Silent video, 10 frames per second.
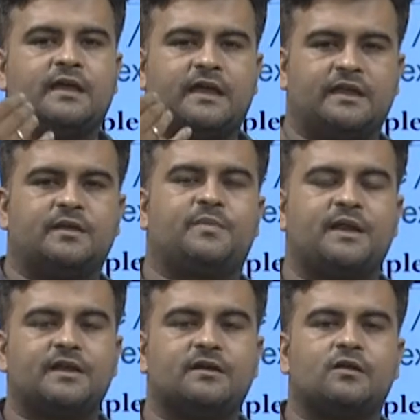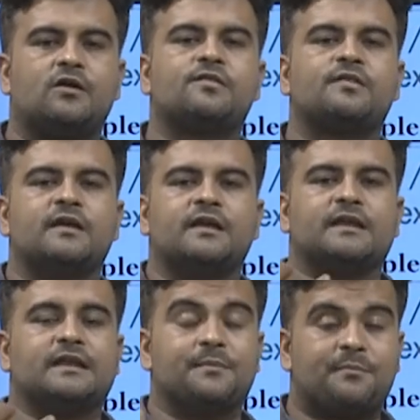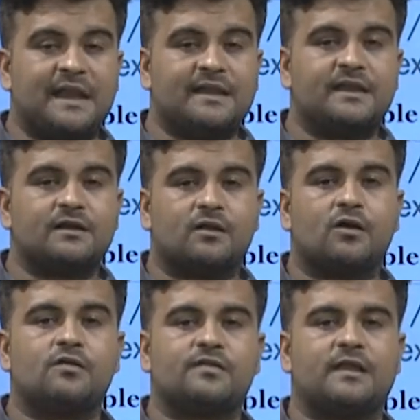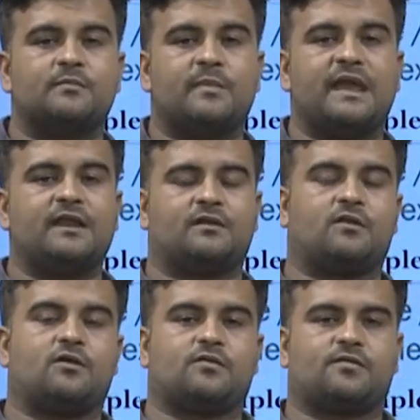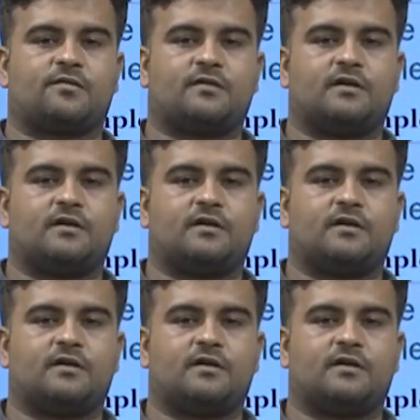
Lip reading: independent clause, dependent clause and main clause.